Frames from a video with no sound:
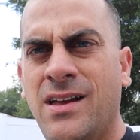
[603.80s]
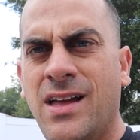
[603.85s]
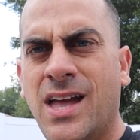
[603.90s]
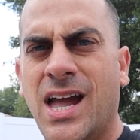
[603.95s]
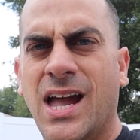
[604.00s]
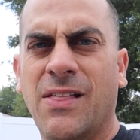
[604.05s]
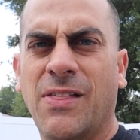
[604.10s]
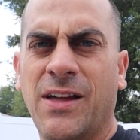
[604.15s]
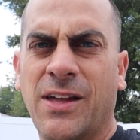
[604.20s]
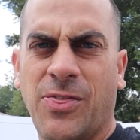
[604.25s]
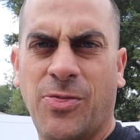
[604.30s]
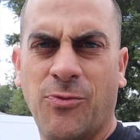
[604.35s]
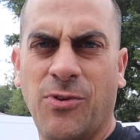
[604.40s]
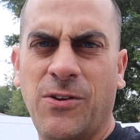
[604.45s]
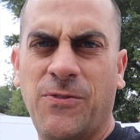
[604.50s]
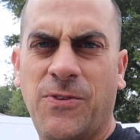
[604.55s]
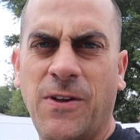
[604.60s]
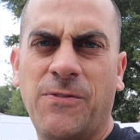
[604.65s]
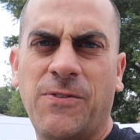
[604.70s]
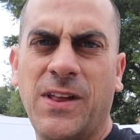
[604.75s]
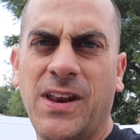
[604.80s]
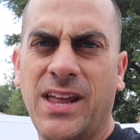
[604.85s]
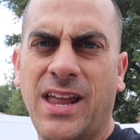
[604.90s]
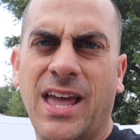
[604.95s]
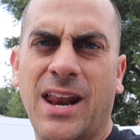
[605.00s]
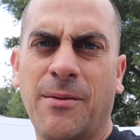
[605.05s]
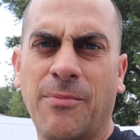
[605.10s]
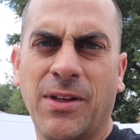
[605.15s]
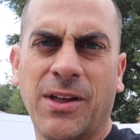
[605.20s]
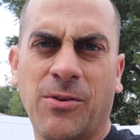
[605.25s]
at like 350 to
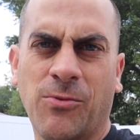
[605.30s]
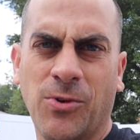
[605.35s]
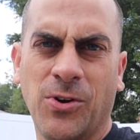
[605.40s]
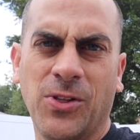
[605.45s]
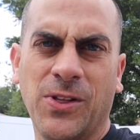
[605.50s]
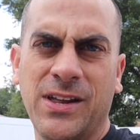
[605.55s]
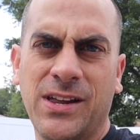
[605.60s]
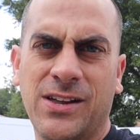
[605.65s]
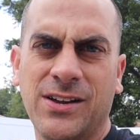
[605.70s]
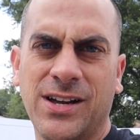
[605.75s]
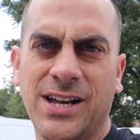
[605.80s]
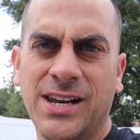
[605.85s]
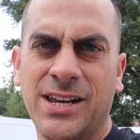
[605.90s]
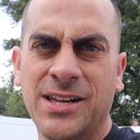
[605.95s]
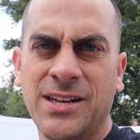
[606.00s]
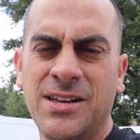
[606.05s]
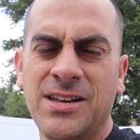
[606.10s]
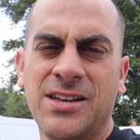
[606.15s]
get them like really good.